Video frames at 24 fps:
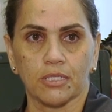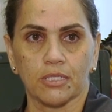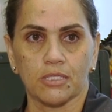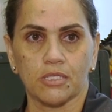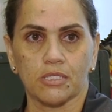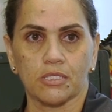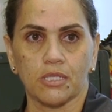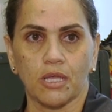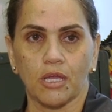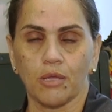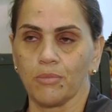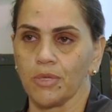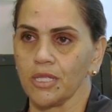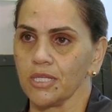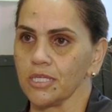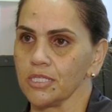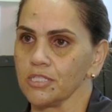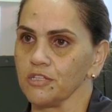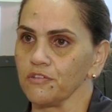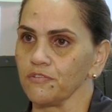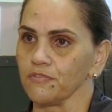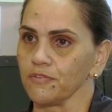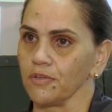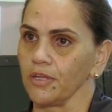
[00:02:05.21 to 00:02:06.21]
There's so
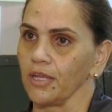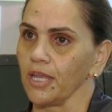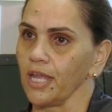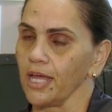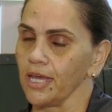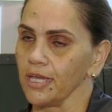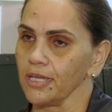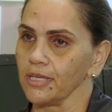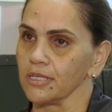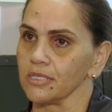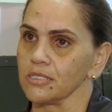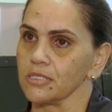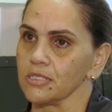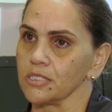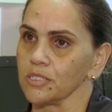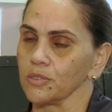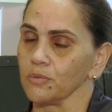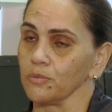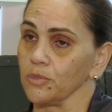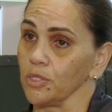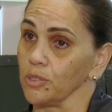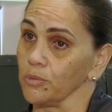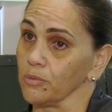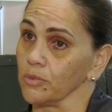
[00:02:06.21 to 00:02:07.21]
many different layers
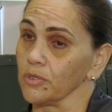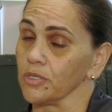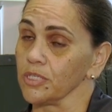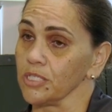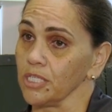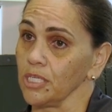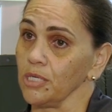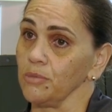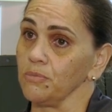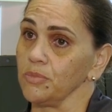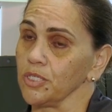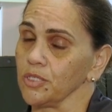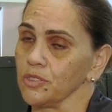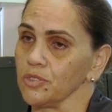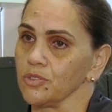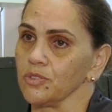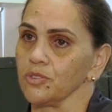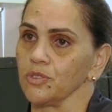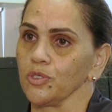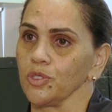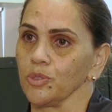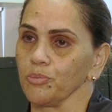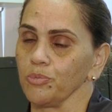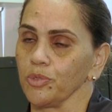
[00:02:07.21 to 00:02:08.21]
to what we're attempting to
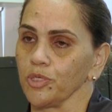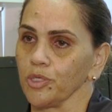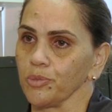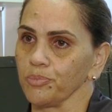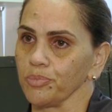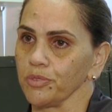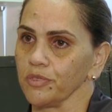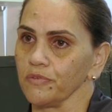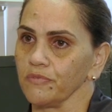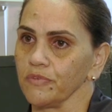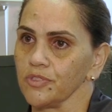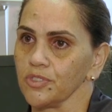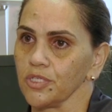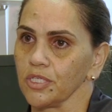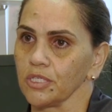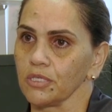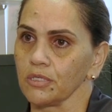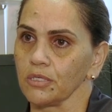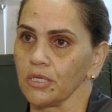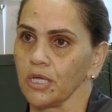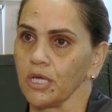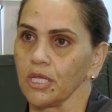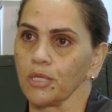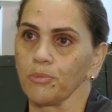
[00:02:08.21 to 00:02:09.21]
do by
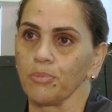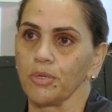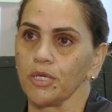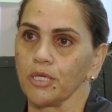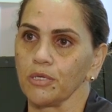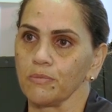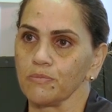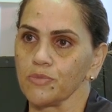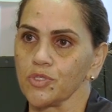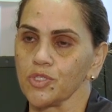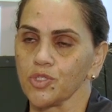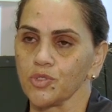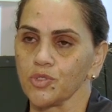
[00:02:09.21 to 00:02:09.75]
privileging Aunty Pam's